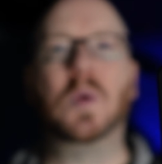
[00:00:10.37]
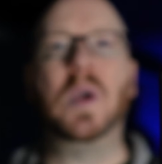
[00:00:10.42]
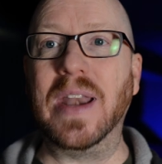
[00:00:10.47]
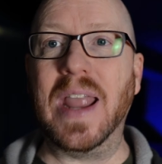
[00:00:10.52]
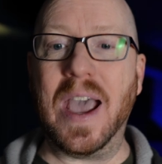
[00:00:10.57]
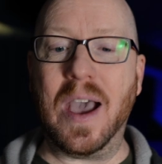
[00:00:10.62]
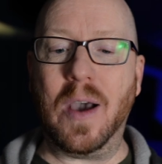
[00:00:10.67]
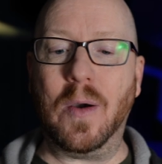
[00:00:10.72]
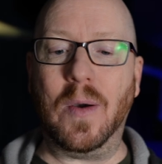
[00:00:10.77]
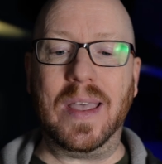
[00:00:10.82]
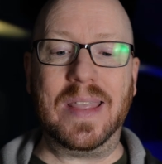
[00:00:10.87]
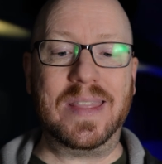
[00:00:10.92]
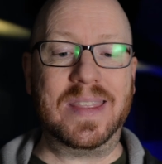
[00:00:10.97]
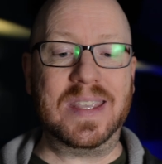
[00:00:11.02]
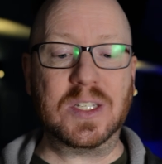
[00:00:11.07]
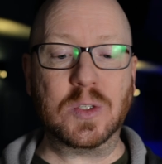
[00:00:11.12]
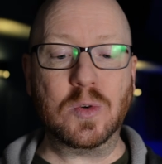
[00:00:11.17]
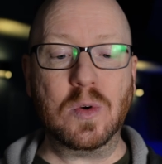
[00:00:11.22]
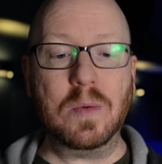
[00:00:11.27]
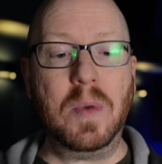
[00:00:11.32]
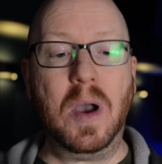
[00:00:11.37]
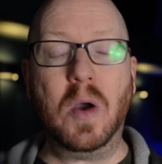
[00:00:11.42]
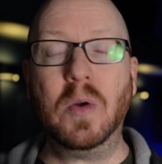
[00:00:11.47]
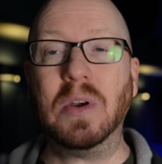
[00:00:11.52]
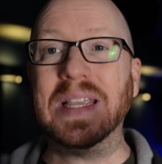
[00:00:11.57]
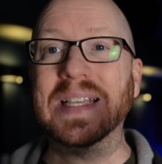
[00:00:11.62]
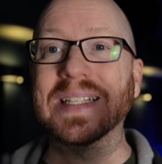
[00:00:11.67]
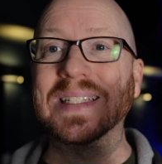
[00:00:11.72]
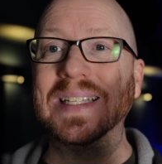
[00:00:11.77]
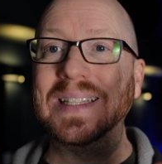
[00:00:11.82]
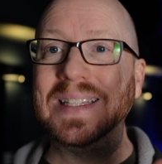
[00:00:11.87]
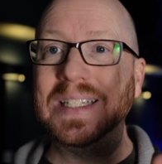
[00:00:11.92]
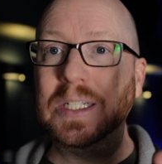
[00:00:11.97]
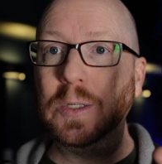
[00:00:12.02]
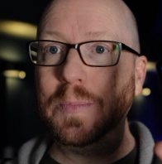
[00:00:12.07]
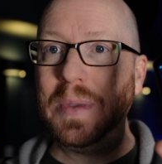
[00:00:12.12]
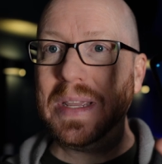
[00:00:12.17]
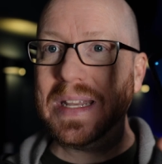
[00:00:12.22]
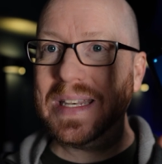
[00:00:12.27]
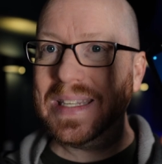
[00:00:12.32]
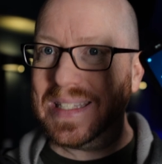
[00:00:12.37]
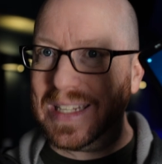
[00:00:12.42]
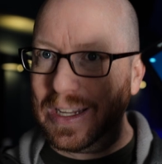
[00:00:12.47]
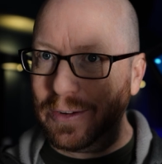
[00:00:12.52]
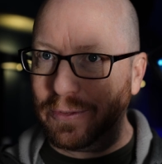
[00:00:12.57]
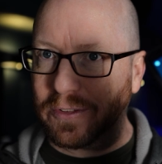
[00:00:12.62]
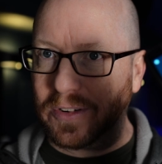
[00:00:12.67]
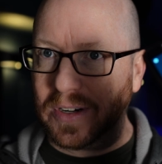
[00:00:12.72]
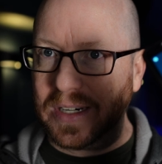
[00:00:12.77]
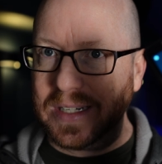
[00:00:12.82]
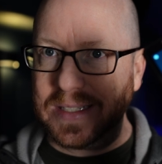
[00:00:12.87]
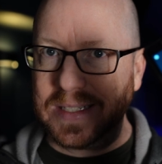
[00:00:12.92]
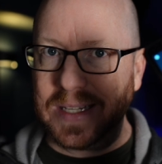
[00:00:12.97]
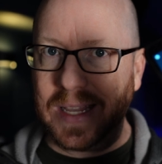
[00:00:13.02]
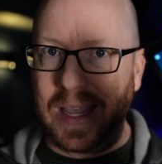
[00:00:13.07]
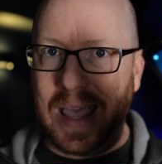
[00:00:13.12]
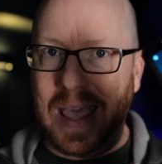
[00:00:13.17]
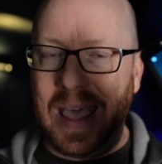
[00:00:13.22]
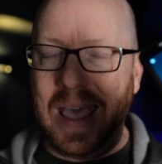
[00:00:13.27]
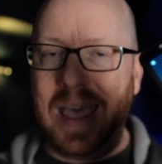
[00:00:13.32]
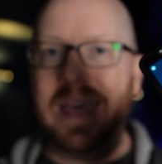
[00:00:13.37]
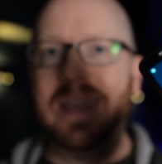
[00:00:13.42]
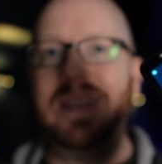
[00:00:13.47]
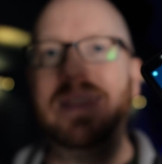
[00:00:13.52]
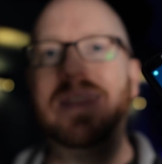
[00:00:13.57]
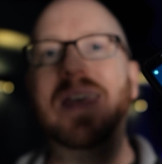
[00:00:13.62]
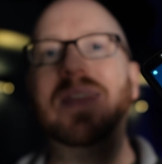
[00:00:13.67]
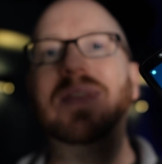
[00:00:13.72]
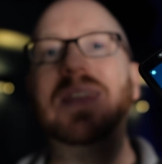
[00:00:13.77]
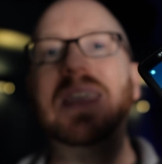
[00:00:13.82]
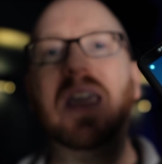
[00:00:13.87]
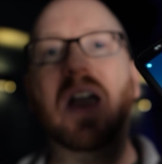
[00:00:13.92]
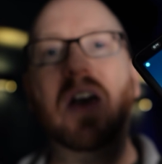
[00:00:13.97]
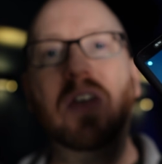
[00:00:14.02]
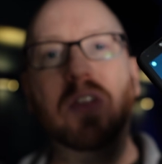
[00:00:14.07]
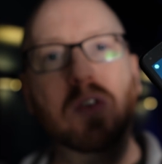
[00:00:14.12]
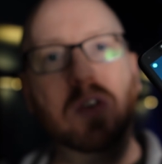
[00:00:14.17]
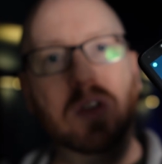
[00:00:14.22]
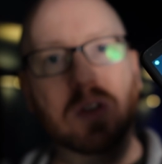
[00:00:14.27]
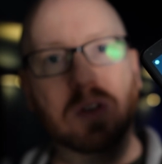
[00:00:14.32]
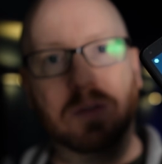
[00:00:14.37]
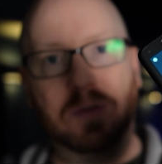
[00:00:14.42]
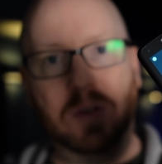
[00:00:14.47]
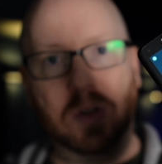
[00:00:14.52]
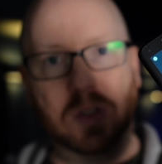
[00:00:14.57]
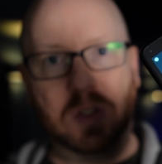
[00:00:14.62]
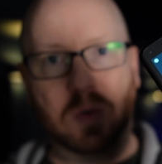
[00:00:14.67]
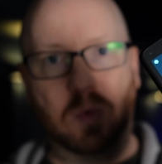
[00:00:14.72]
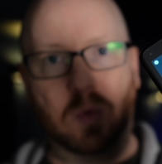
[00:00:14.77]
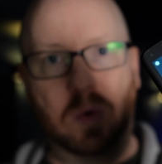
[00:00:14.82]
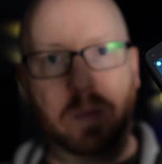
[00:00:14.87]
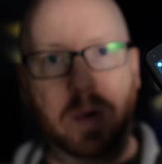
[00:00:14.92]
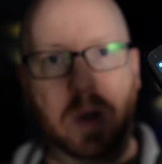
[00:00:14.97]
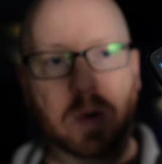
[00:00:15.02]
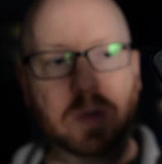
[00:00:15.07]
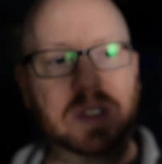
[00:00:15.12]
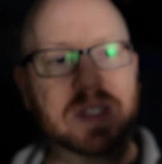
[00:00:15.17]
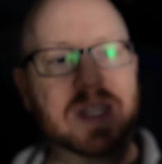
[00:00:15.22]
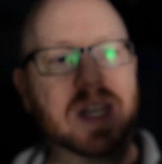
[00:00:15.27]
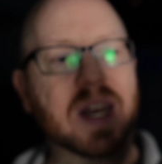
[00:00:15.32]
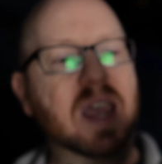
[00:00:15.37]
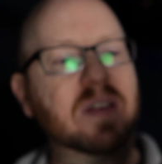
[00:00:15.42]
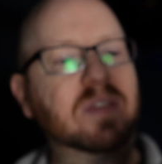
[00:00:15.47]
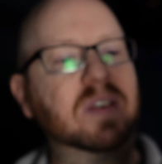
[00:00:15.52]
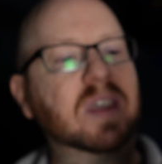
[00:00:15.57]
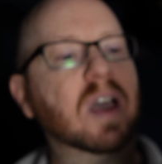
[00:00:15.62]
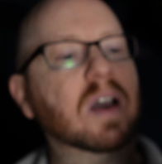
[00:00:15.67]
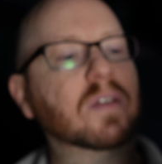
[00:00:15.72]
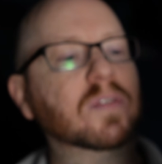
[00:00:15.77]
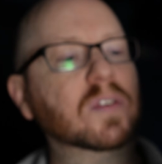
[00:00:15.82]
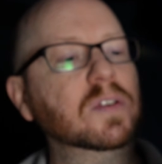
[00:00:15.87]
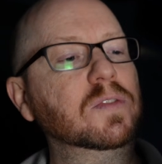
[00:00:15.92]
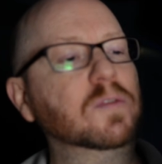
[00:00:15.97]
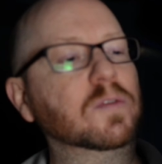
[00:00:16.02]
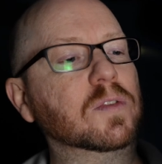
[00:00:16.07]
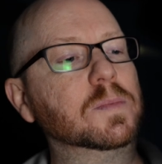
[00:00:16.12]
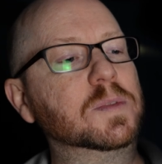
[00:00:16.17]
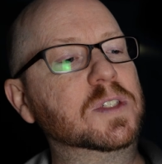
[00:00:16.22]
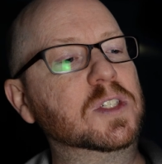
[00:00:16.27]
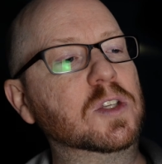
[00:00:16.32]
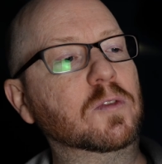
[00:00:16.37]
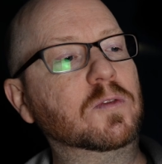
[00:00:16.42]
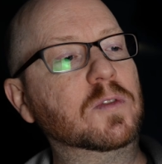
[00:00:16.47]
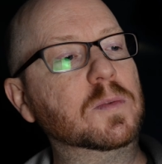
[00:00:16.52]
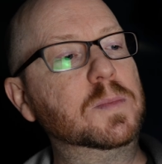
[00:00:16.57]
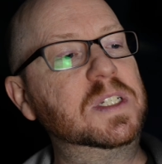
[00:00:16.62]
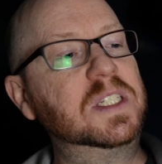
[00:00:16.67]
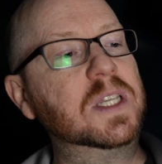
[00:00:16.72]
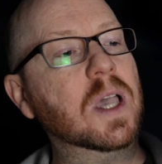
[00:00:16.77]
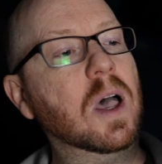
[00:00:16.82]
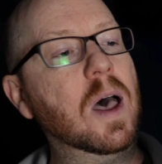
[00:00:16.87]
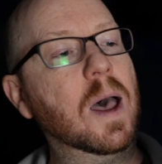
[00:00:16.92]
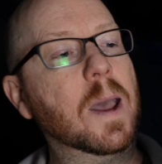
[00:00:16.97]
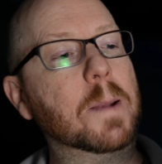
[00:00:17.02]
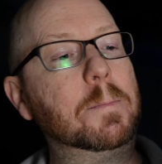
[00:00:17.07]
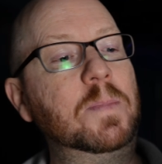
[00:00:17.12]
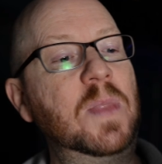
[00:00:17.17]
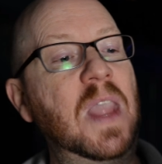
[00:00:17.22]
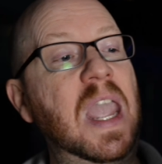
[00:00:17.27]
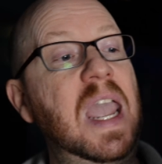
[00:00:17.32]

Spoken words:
Now, this remote is a little bit different than the other universal remotes that I've covered from Sofabaton.